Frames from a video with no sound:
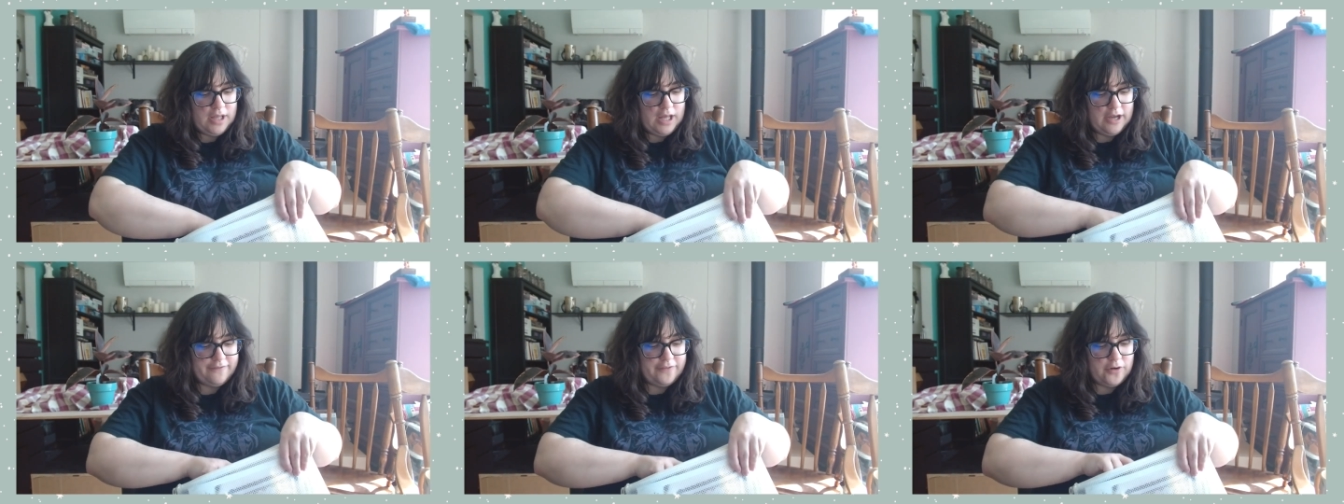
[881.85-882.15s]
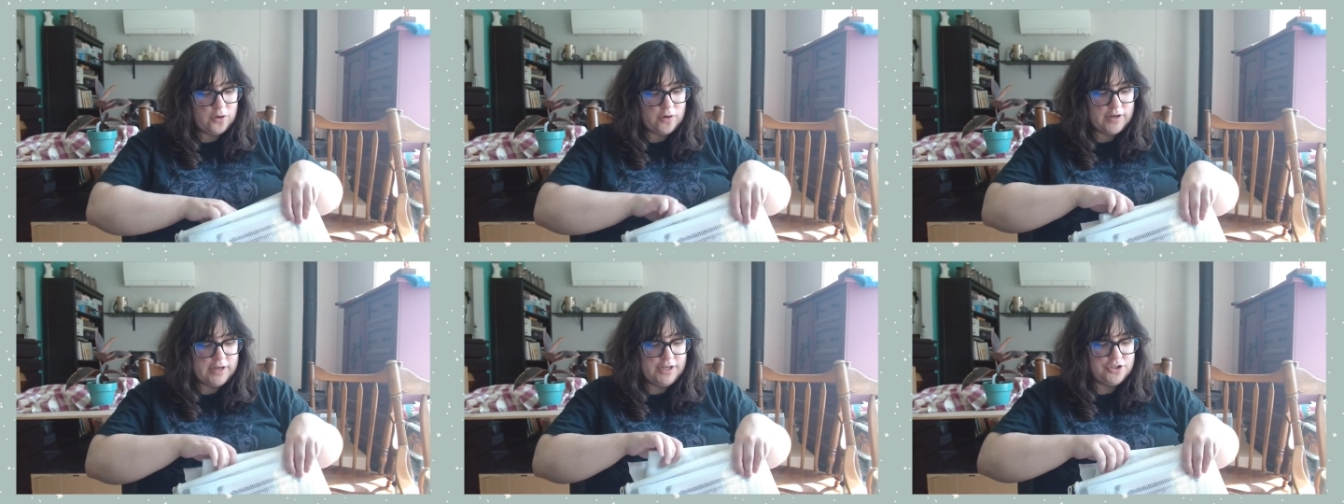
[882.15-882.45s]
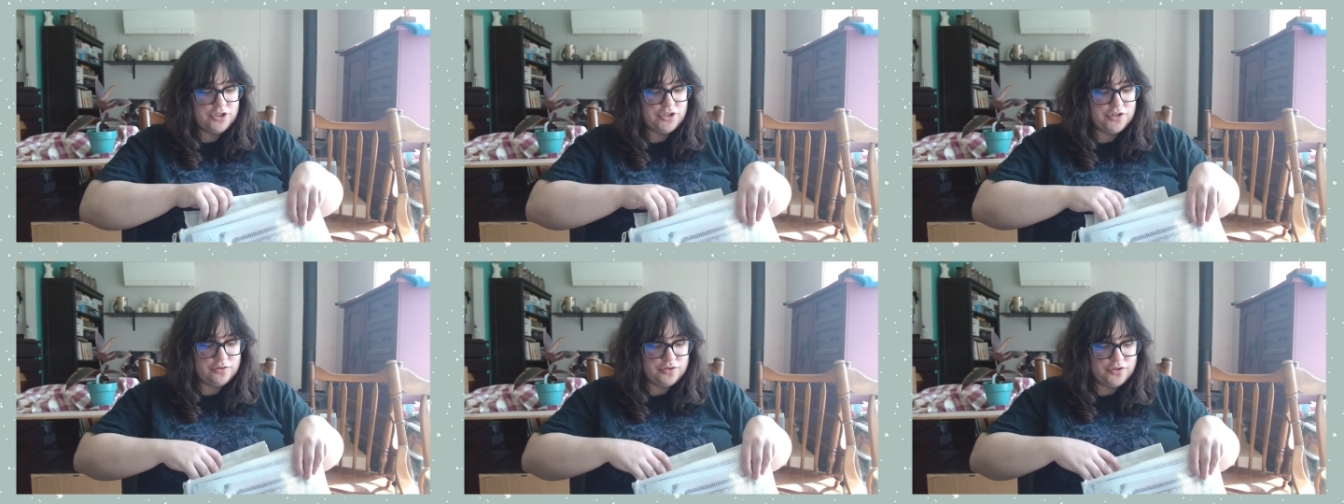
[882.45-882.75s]
I've already
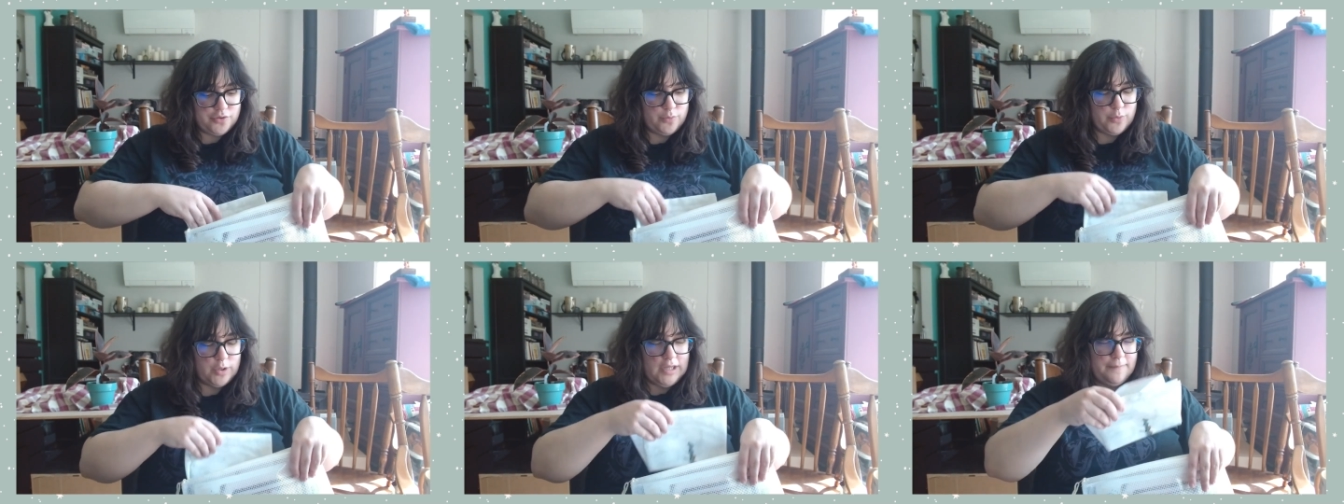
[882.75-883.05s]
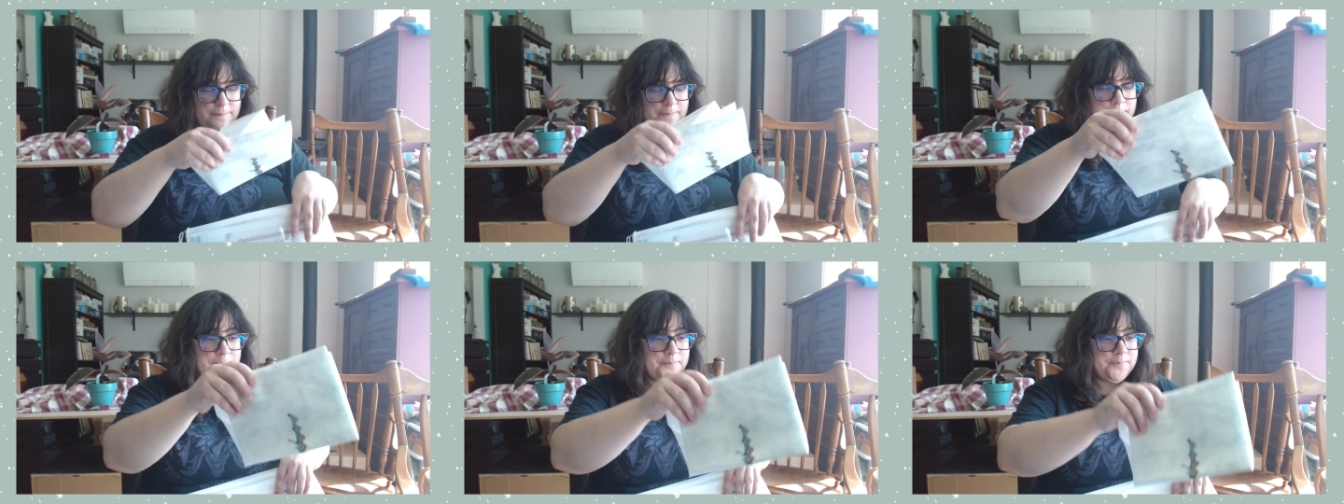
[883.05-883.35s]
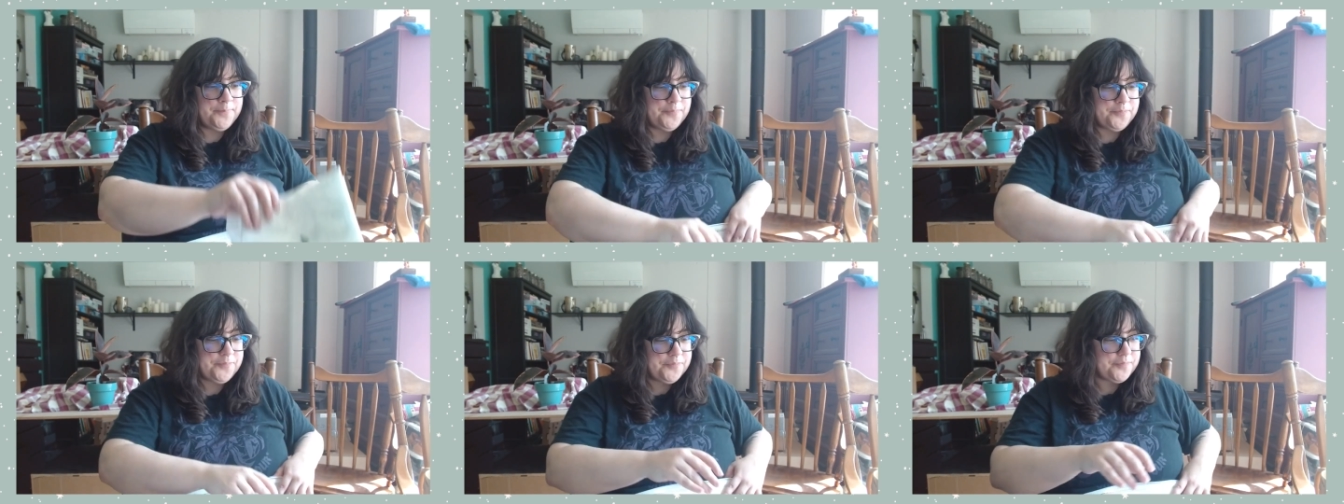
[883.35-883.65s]
showed you one,
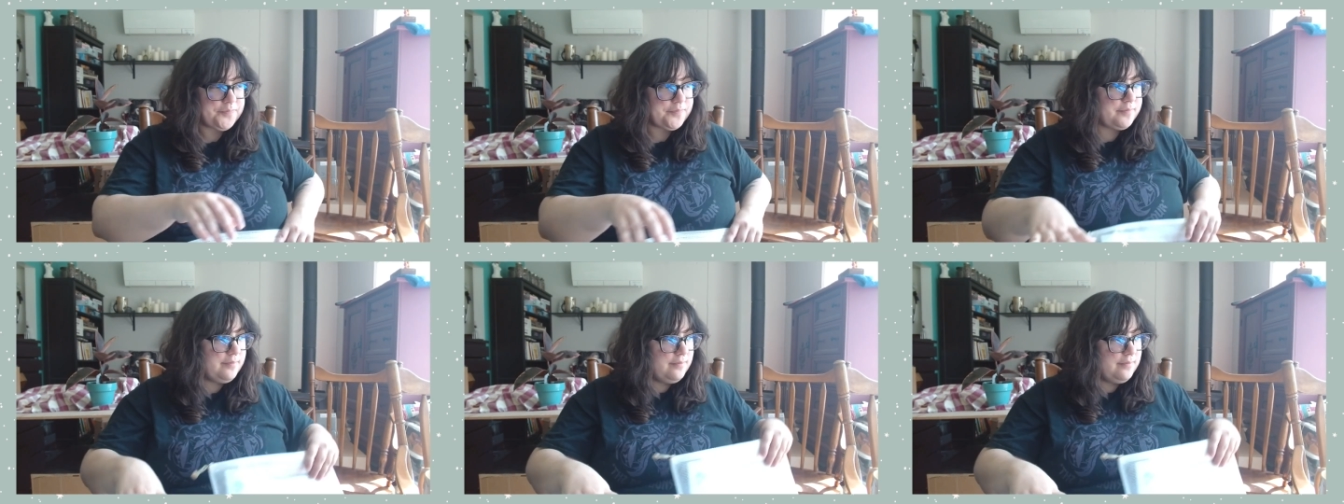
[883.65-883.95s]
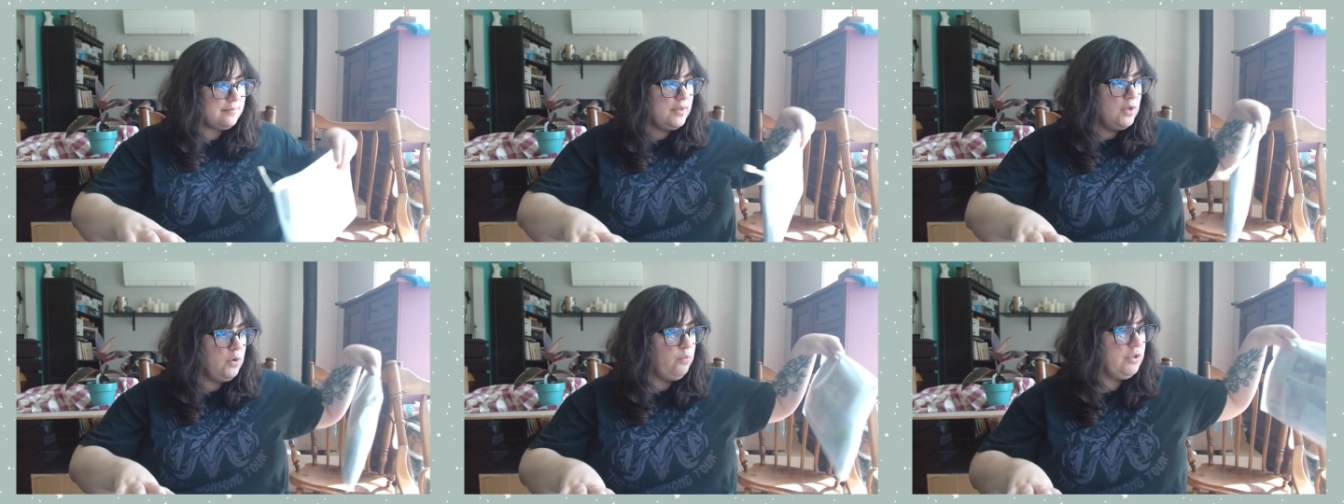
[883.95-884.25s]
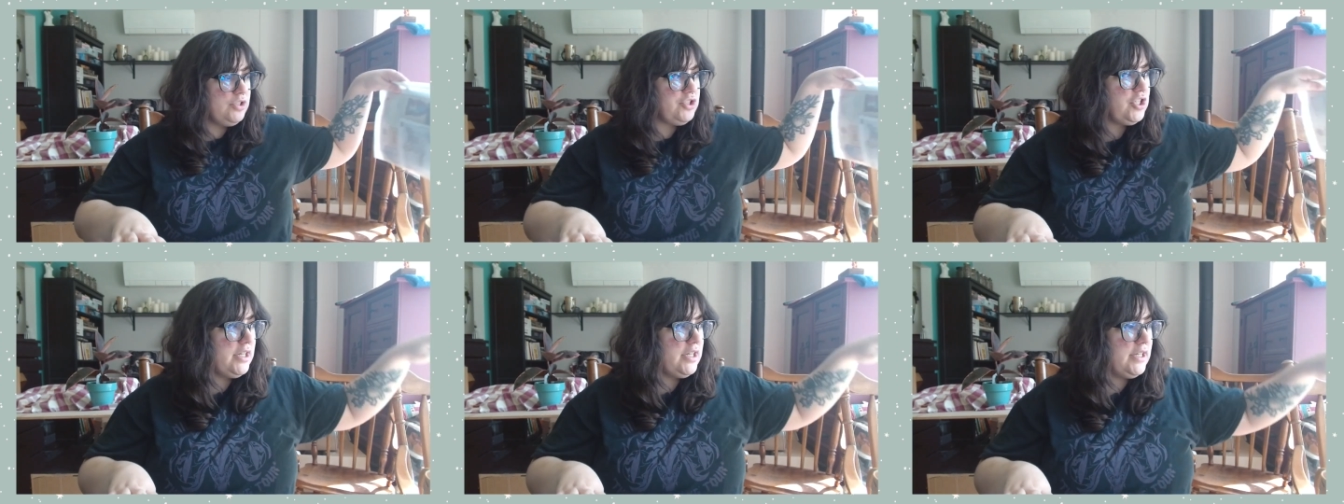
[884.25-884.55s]

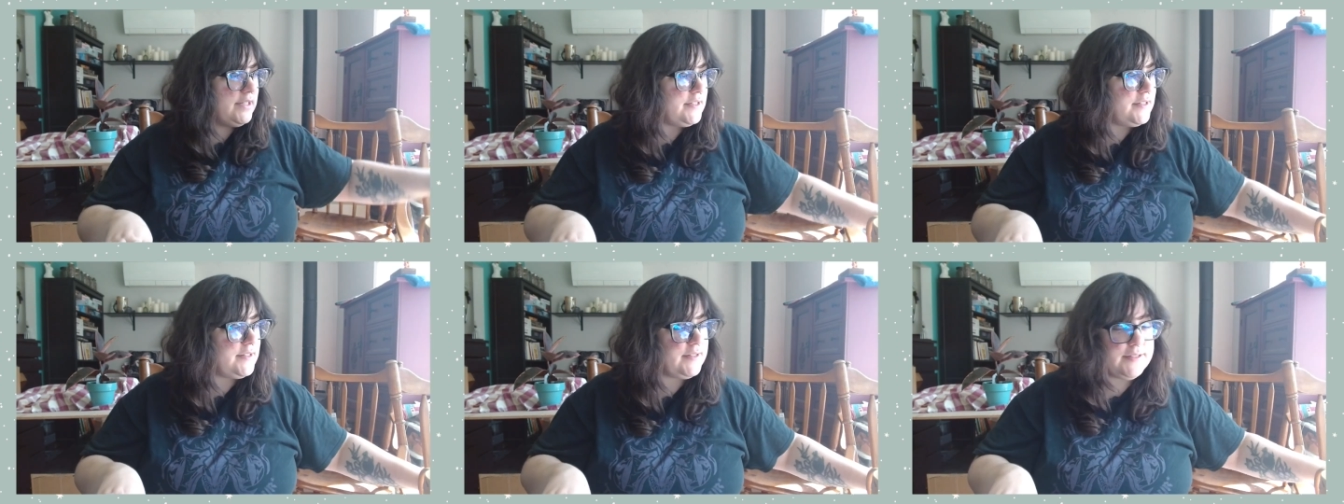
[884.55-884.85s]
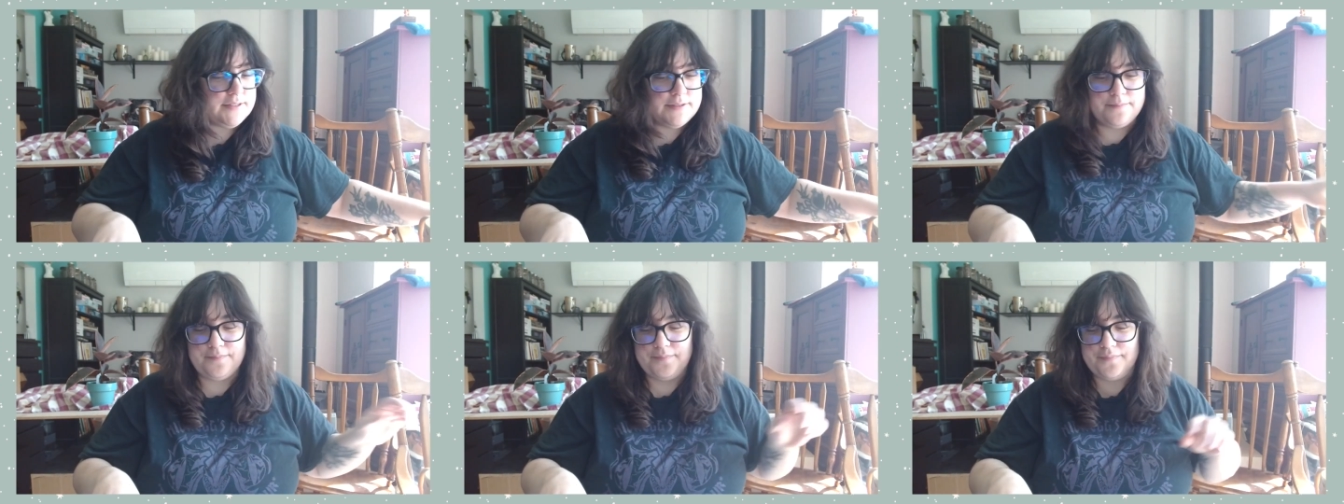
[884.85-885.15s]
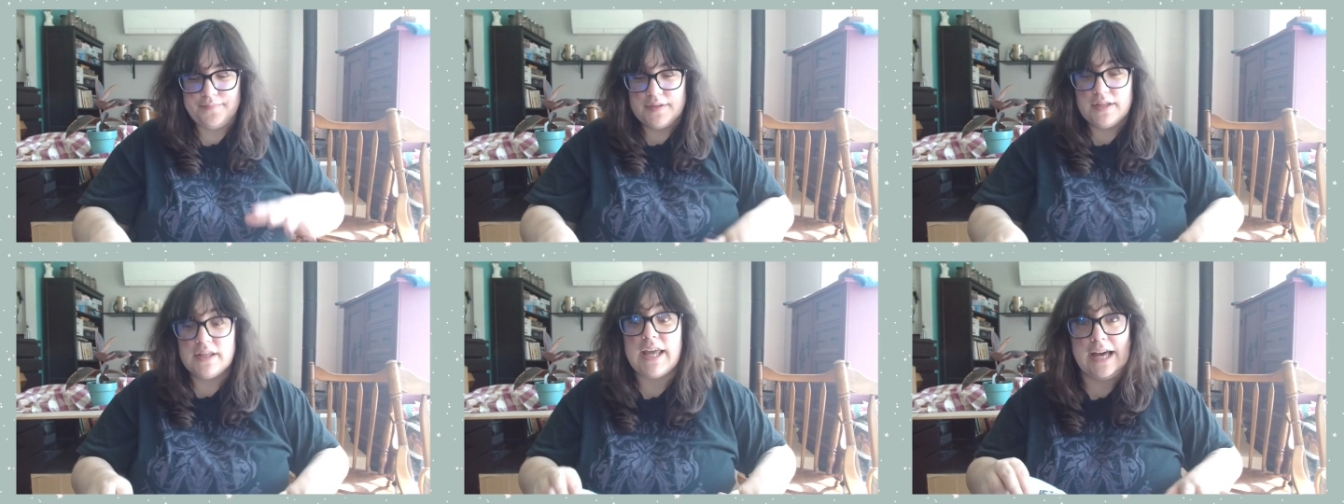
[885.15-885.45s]
which is
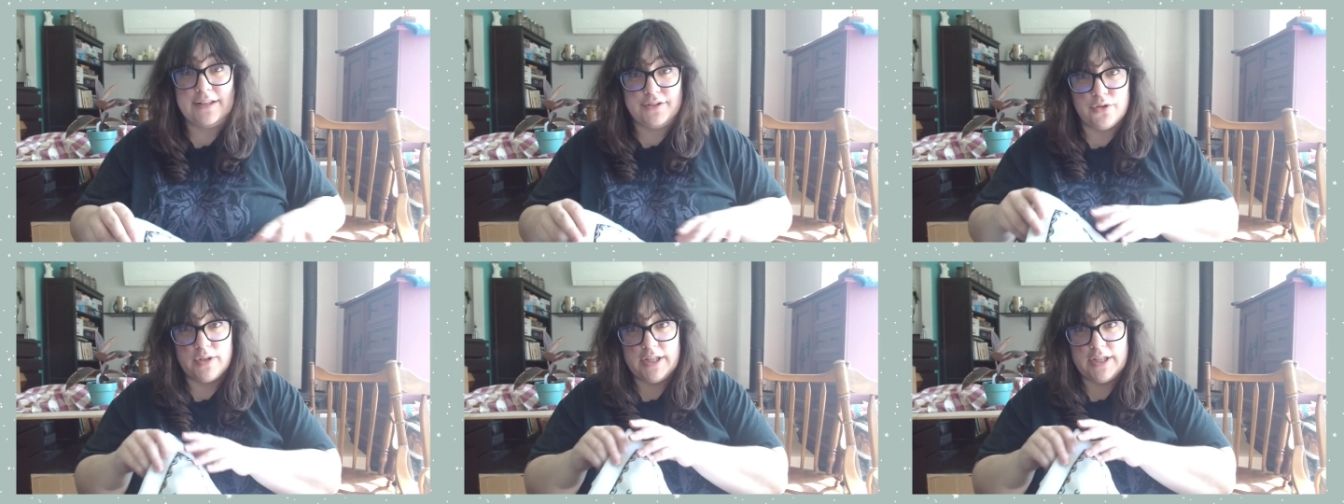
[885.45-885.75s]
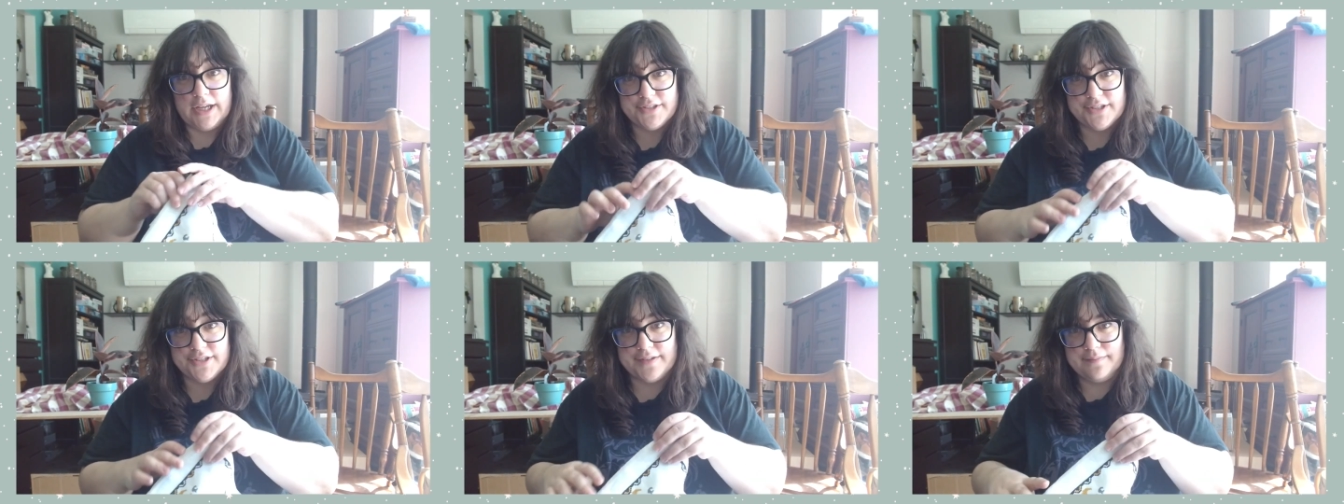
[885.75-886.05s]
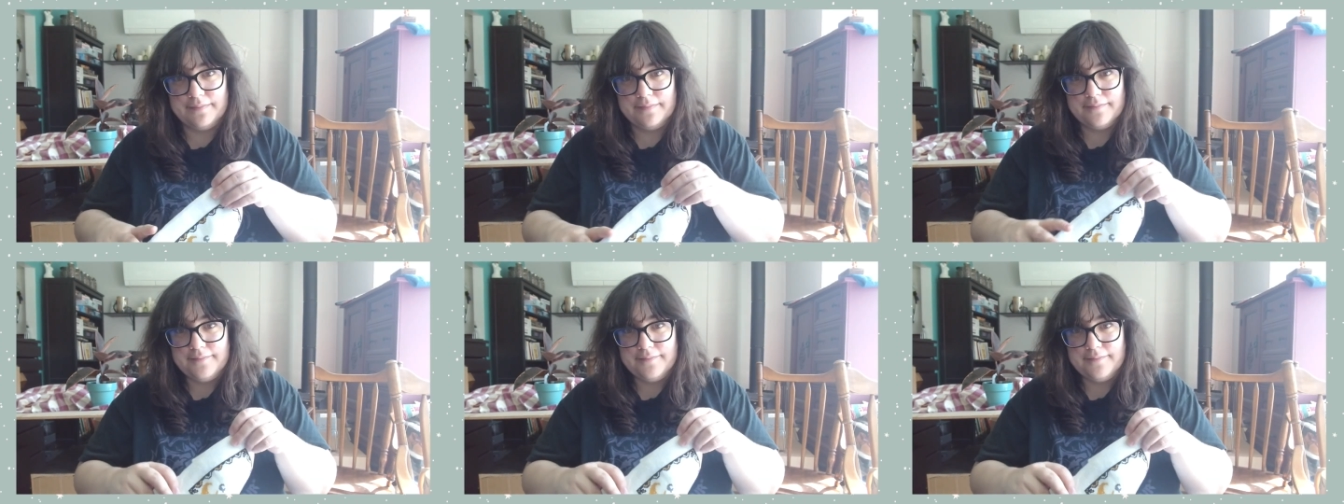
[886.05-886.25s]
Cat-O-Lantern.